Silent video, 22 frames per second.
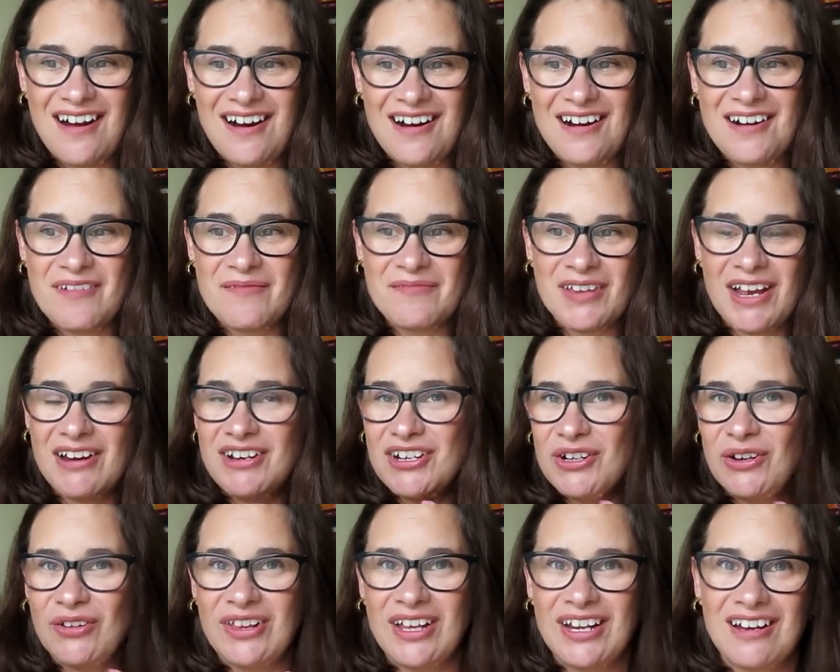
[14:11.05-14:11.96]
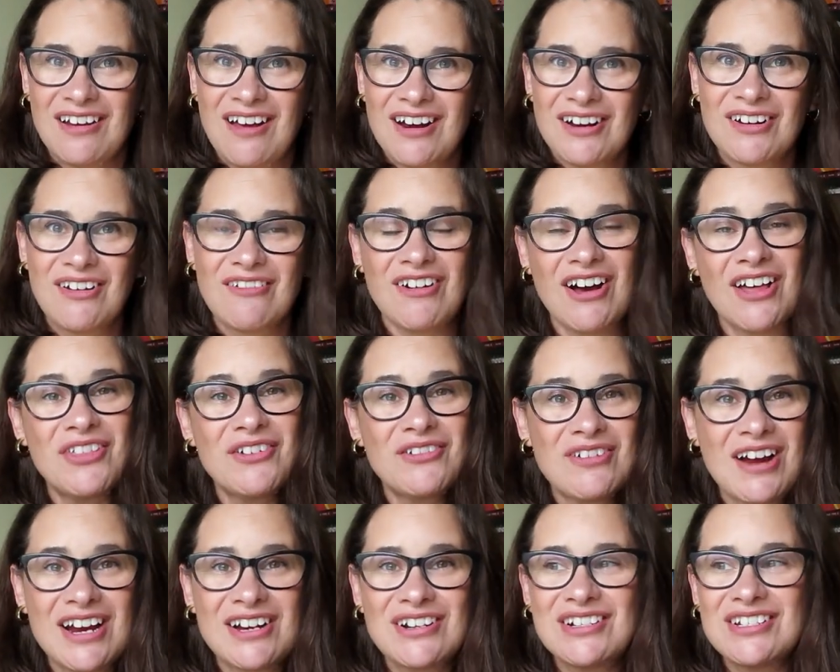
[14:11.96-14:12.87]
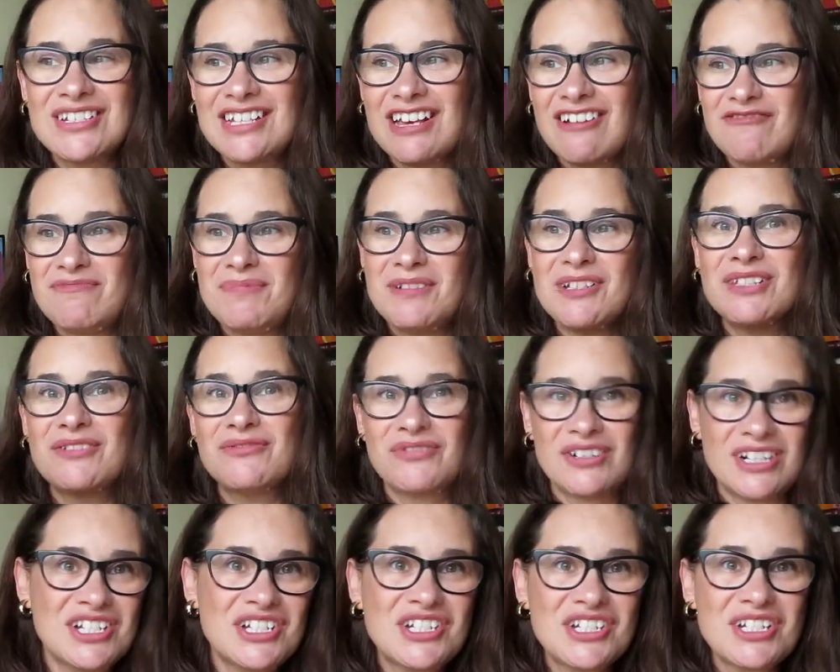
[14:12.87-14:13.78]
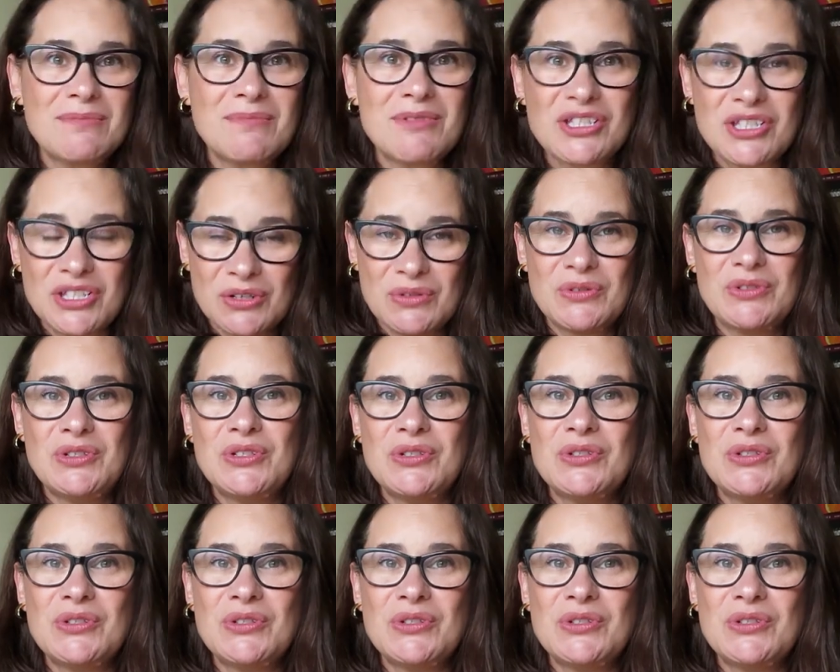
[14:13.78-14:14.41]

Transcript: um, I know that a lot of other writers have built friendships through